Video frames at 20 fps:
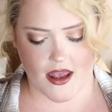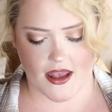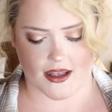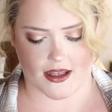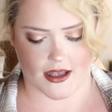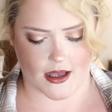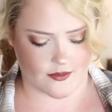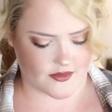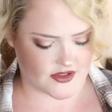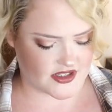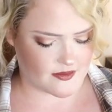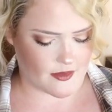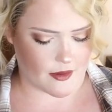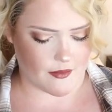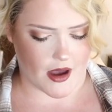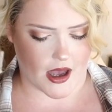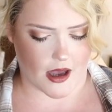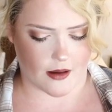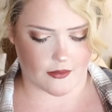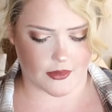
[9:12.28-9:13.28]
it comes to my
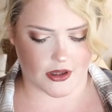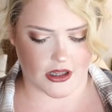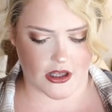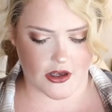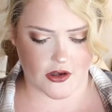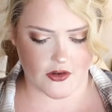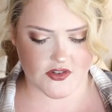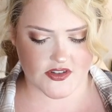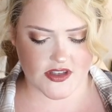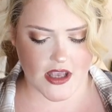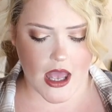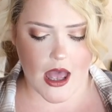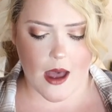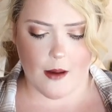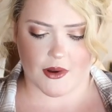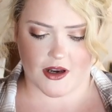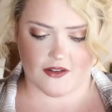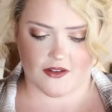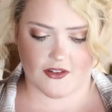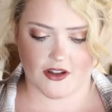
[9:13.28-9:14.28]
mom clothes.
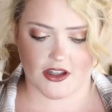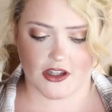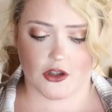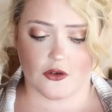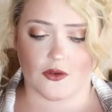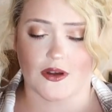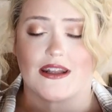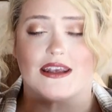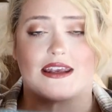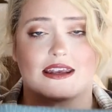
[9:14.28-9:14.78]
But I feel like you could